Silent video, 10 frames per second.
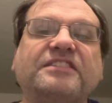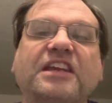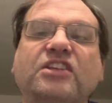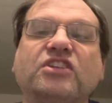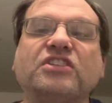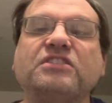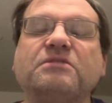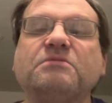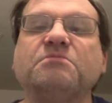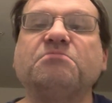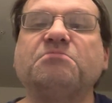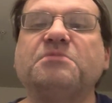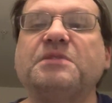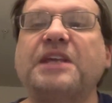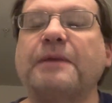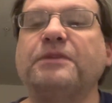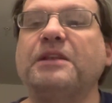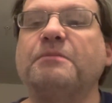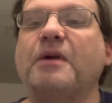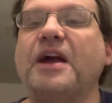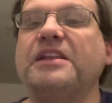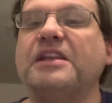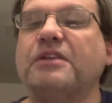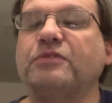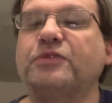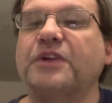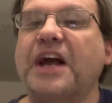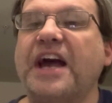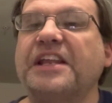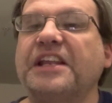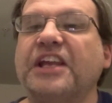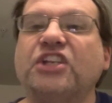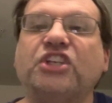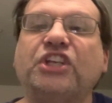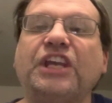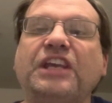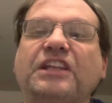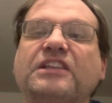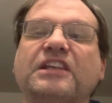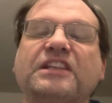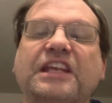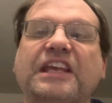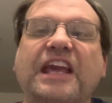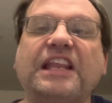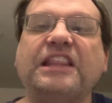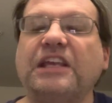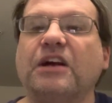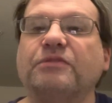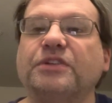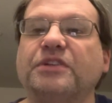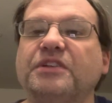they just kept it in mind and never forgot it. And she didn't think anything of it